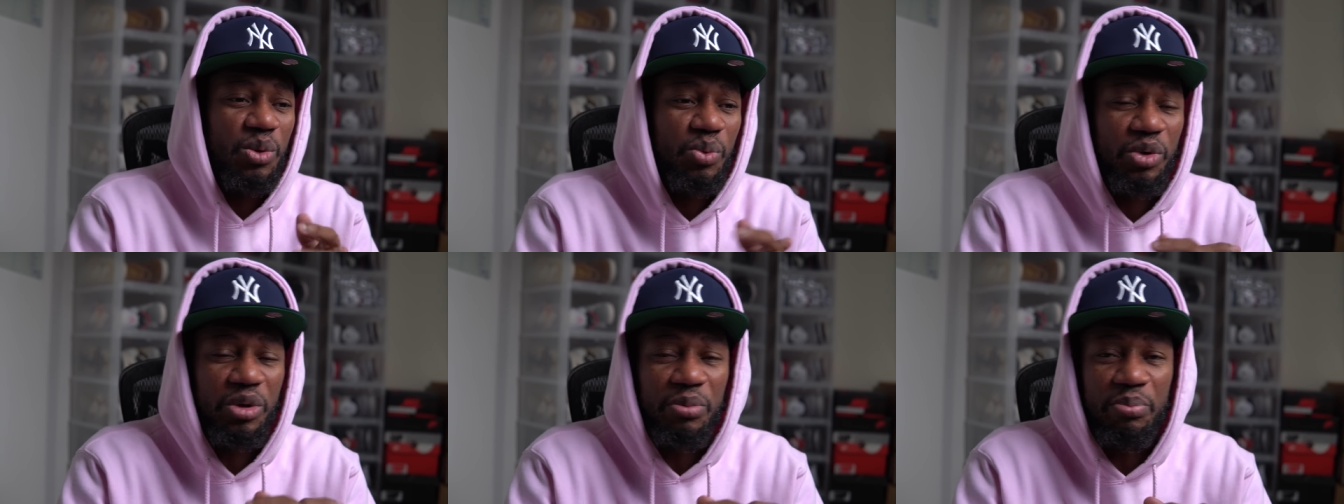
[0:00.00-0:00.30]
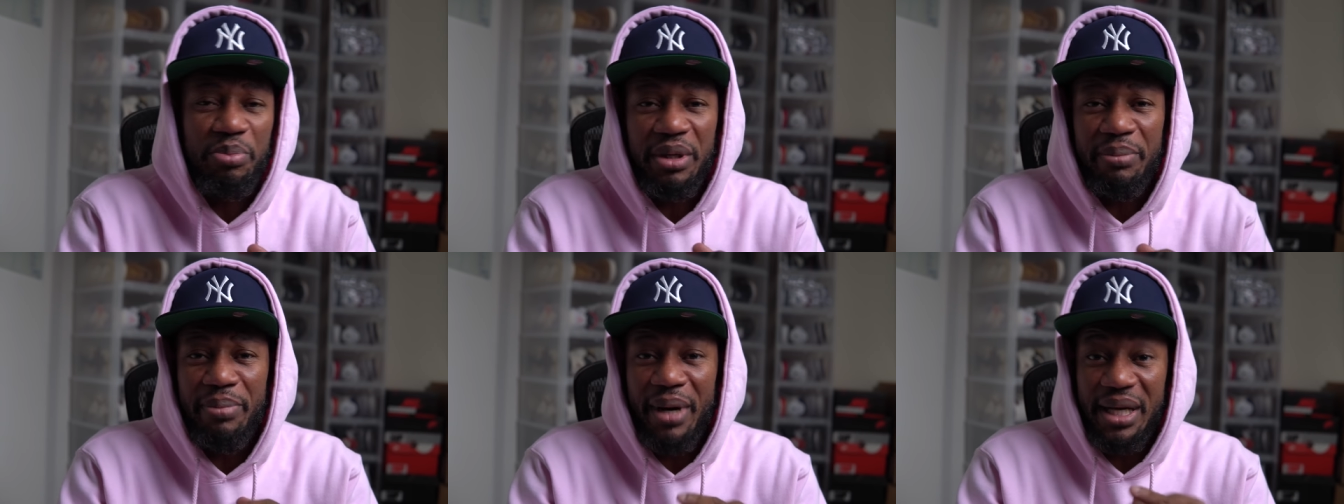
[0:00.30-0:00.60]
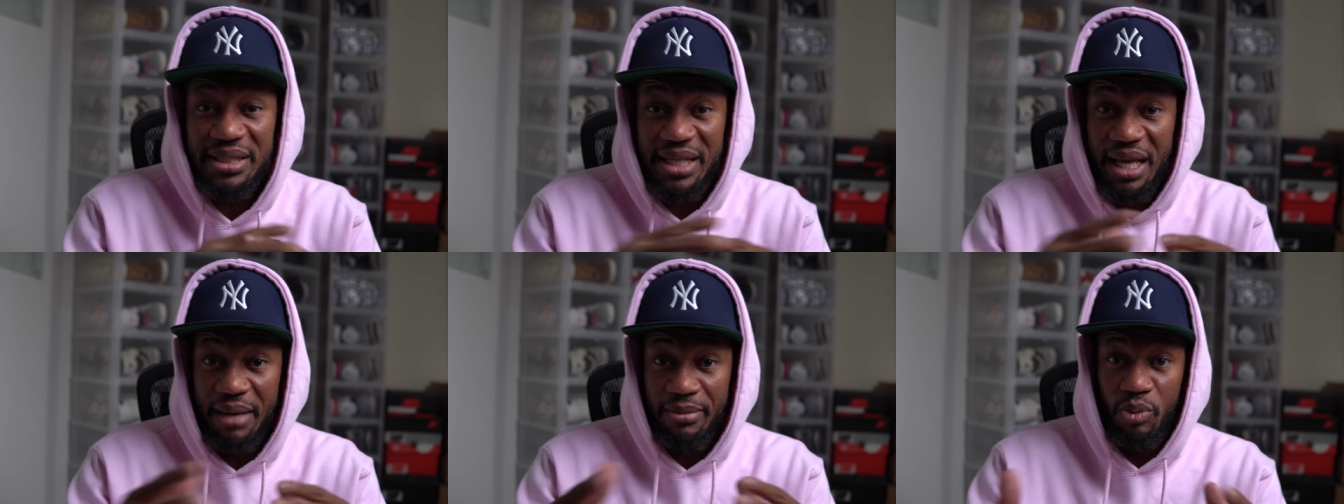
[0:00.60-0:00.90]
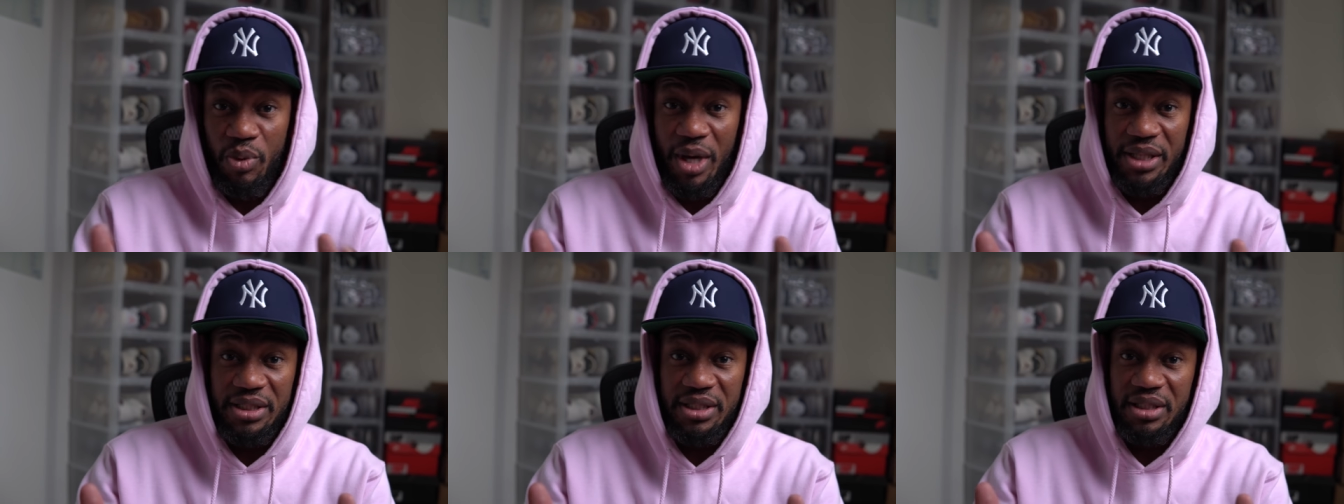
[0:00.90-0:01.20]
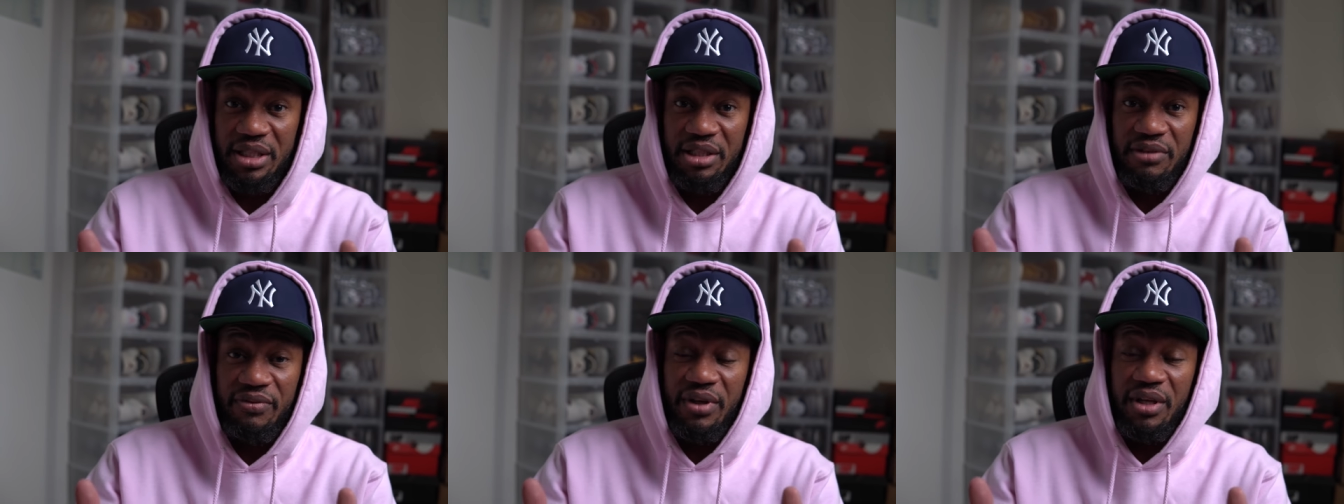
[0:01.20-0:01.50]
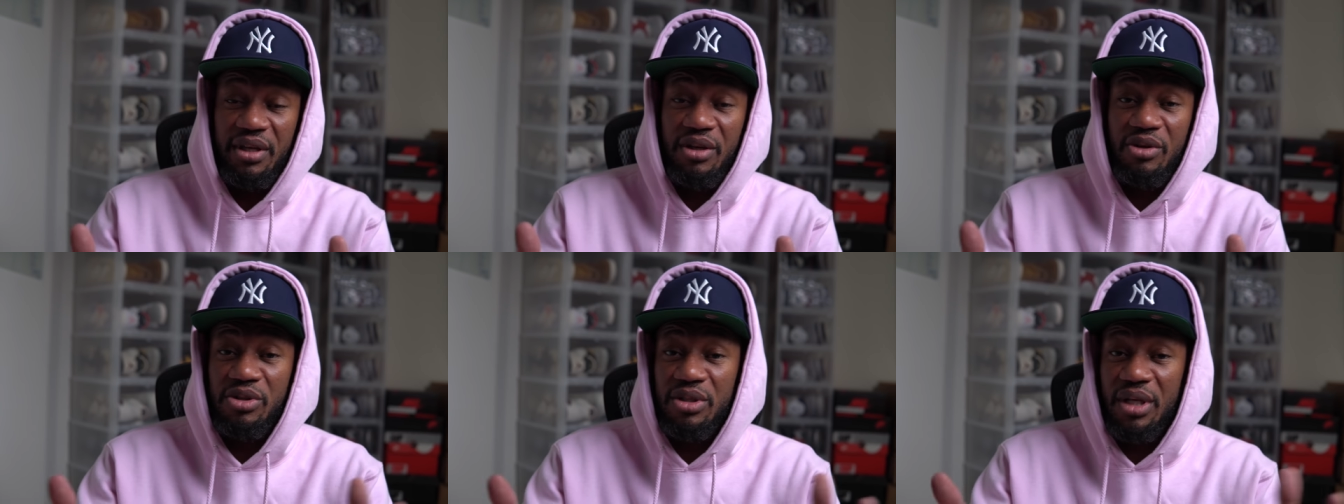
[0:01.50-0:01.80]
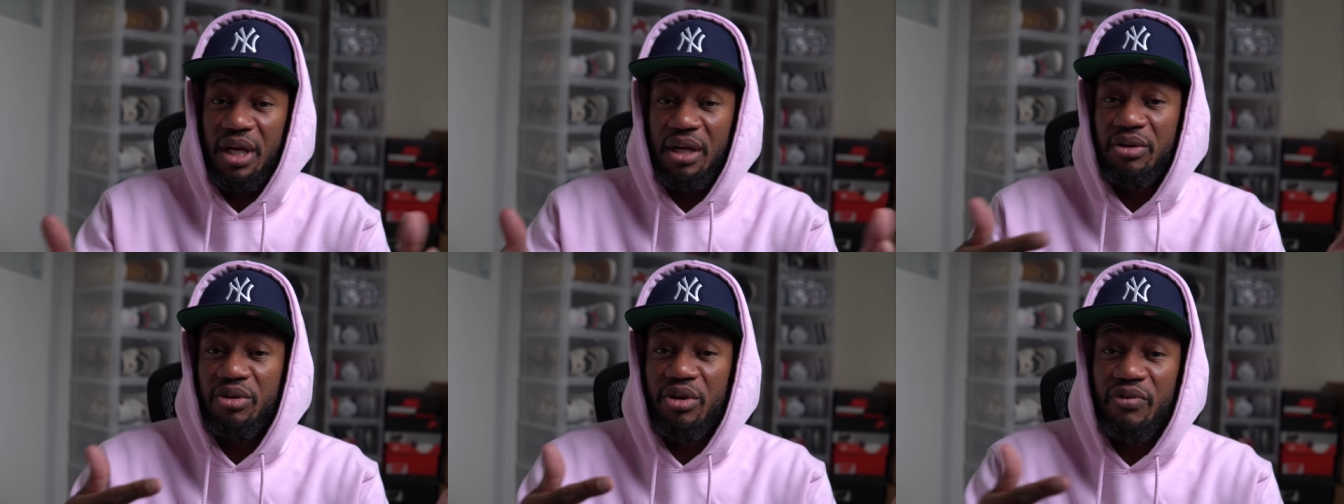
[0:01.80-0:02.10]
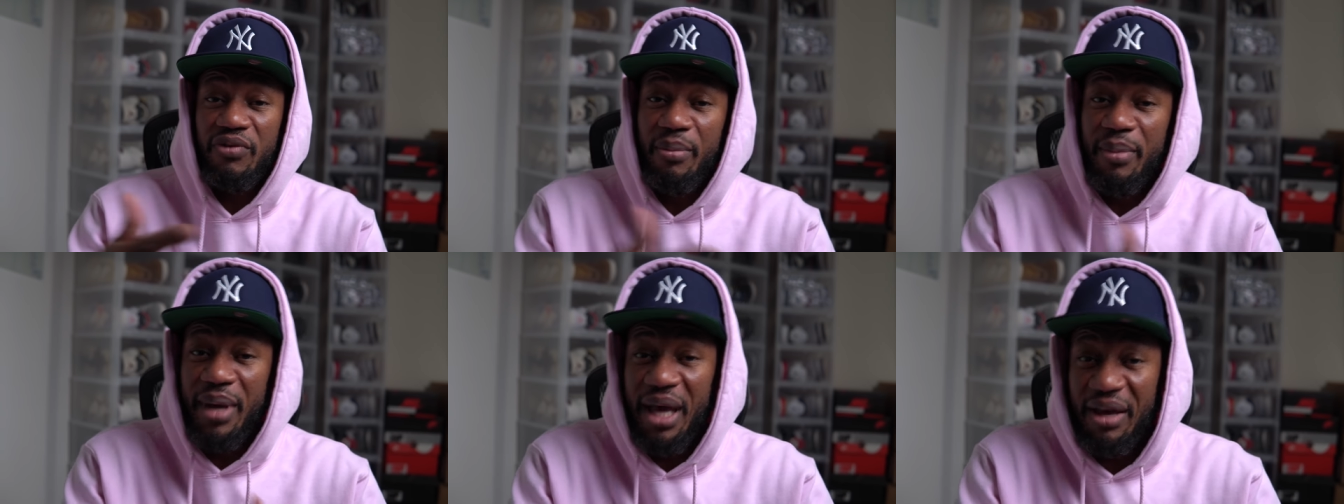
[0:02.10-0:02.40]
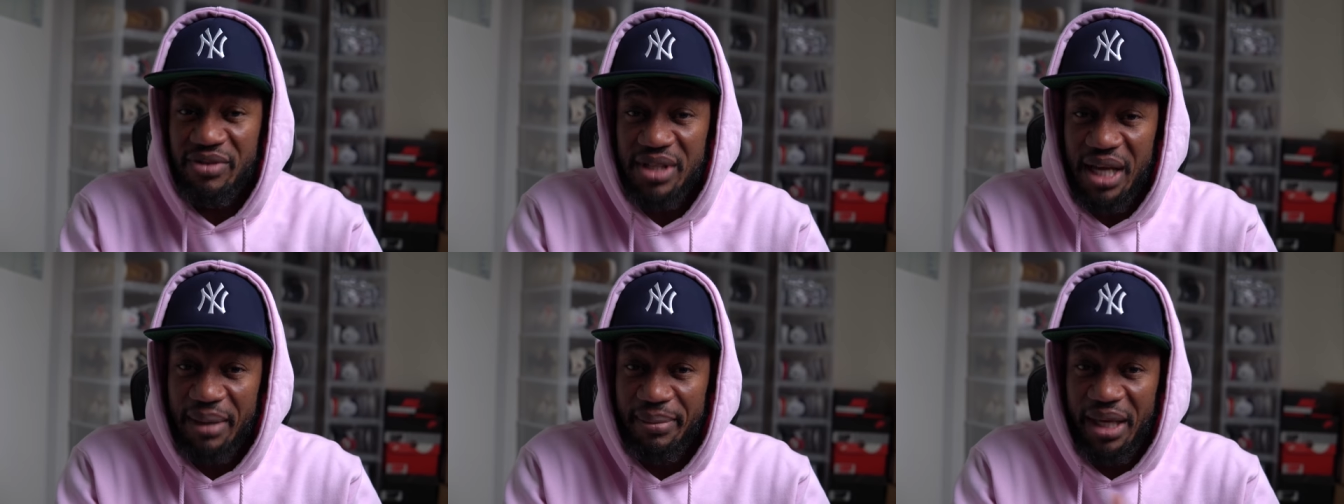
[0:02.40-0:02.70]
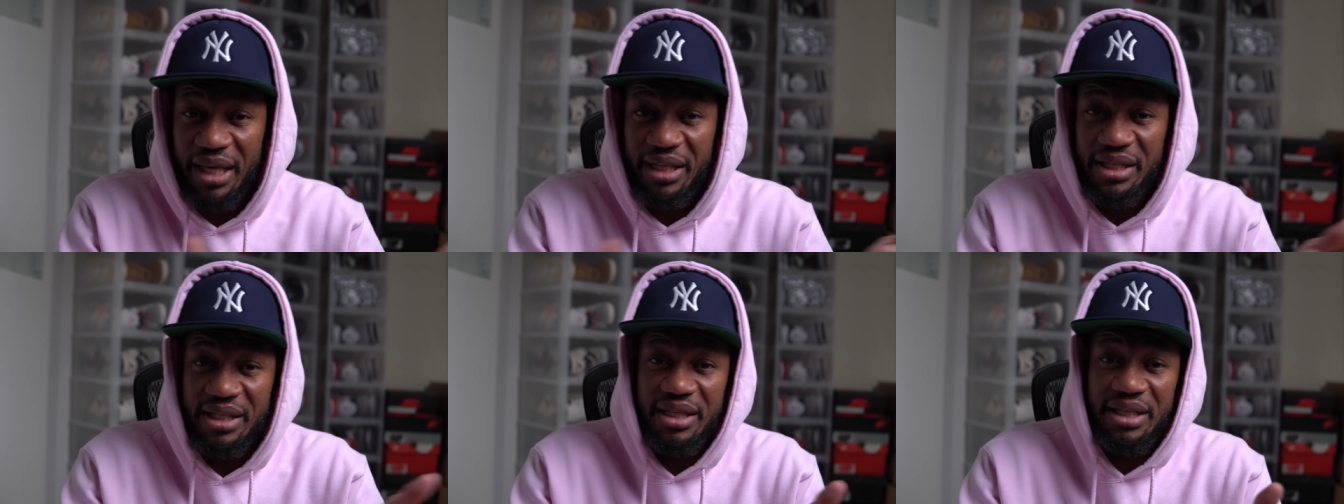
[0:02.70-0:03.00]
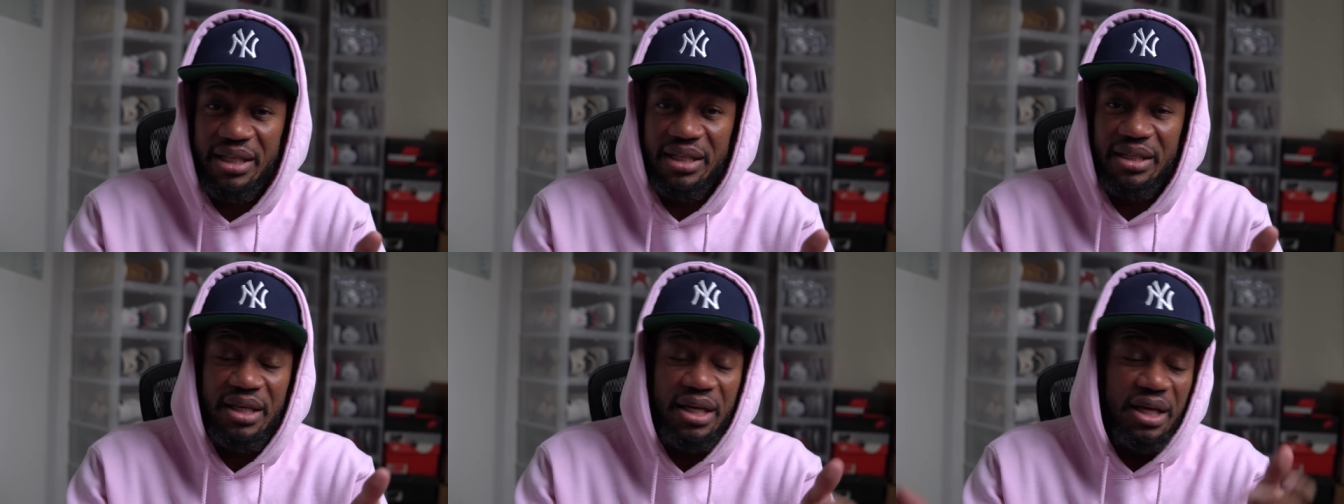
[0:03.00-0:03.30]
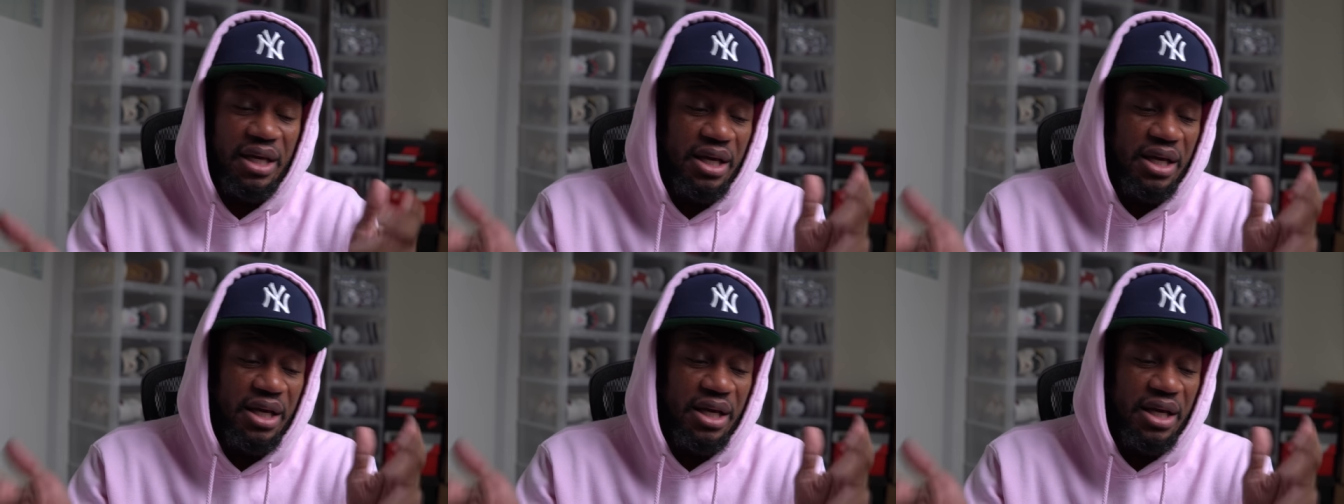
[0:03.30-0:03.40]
would be by the time you're watching this video, so I don't know if I'm gonna have time to edit in.